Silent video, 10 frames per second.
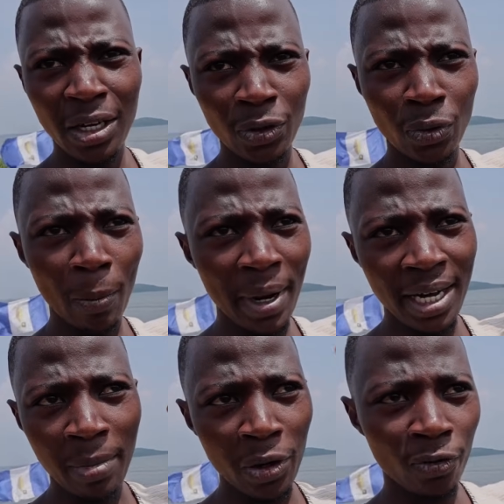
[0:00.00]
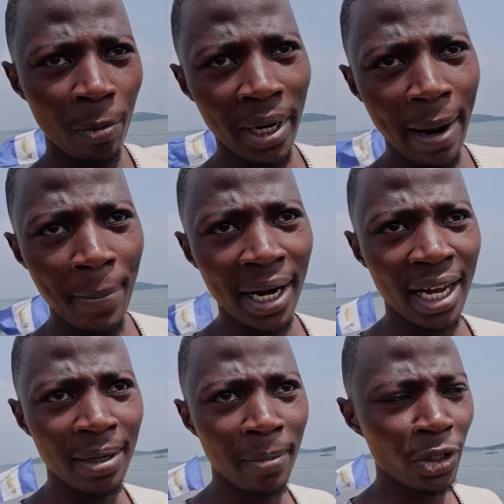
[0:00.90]
so many miles from
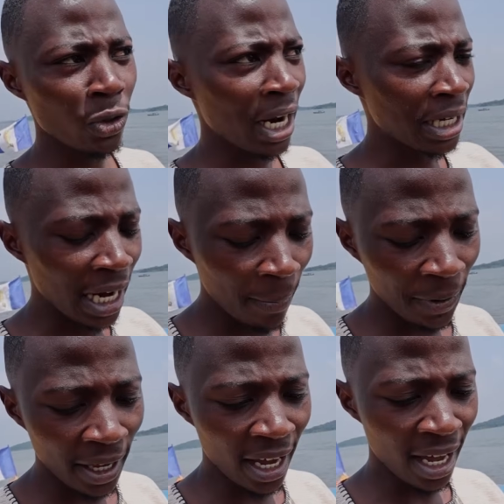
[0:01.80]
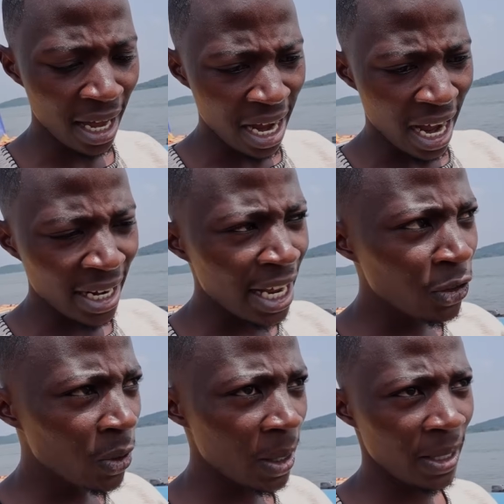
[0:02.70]
Kampala, but you can come here and
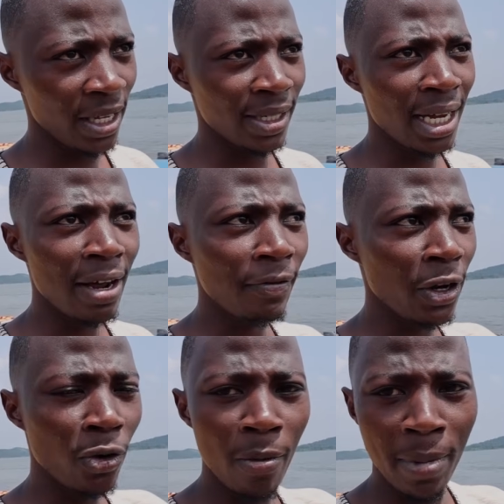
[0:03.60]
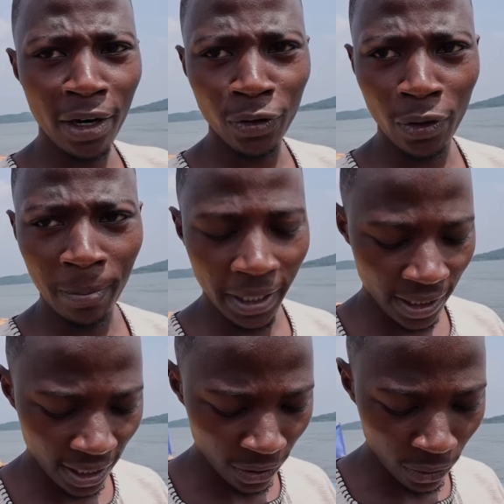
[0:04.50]
enjoy this. And after you go back to your
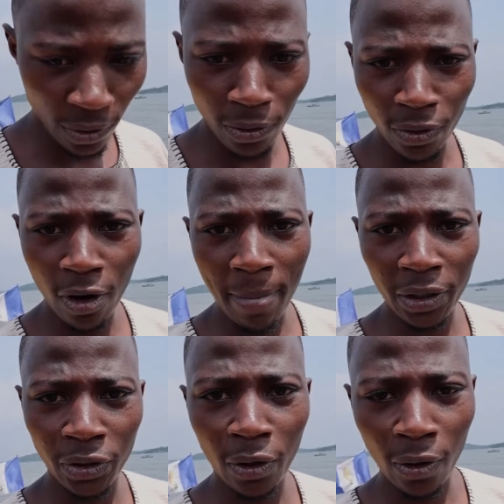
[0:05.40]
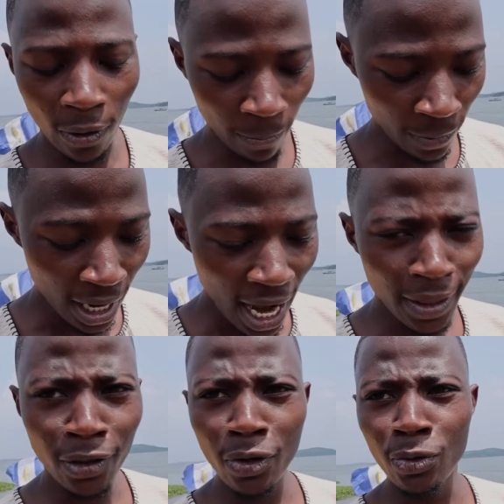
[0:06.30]
places, you go back to your home. I
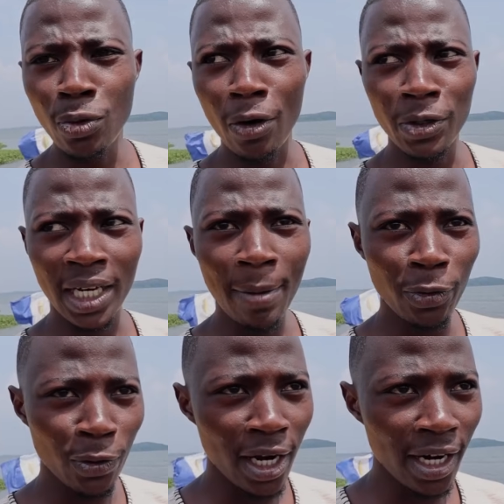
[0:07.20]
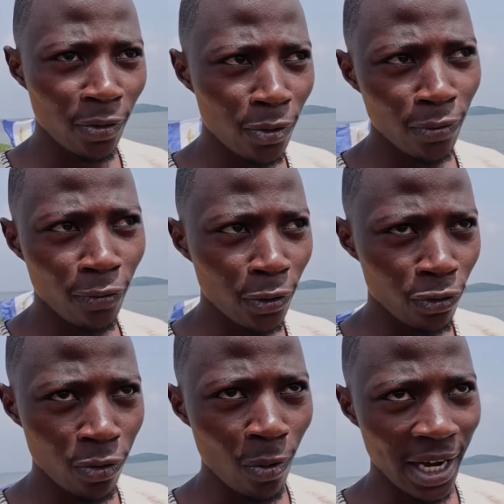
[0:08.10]
think those who always come to Uganda to do
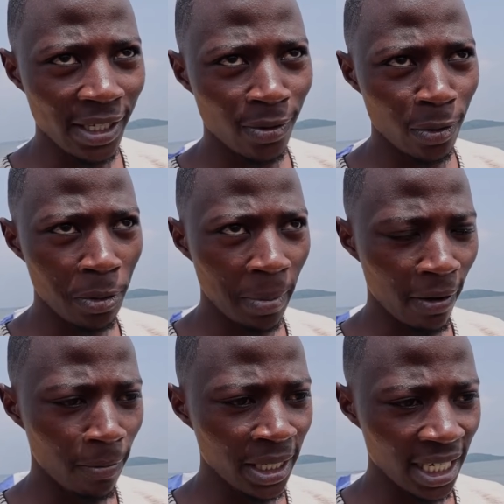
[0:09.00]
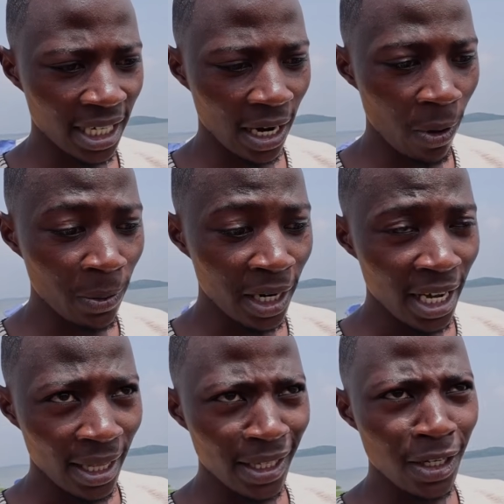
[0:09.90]
food tours, those people have been taking around,
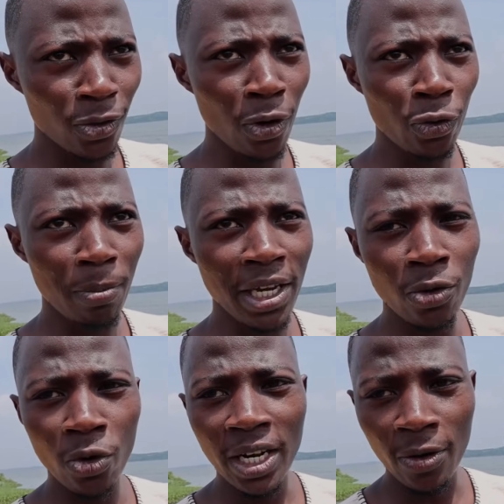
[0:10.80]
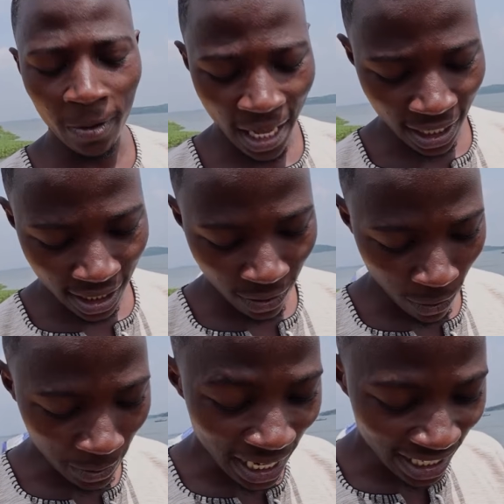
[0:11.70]
this is going to be included on
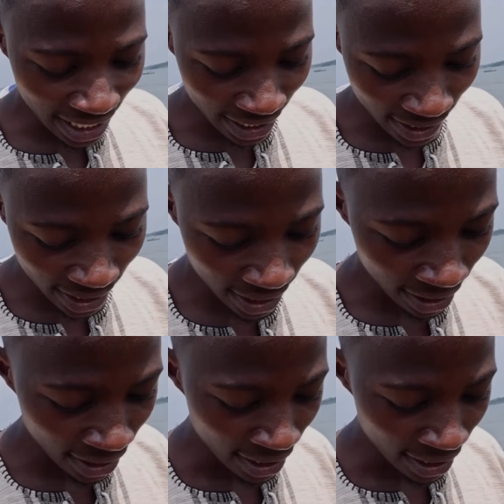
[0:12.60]
that list.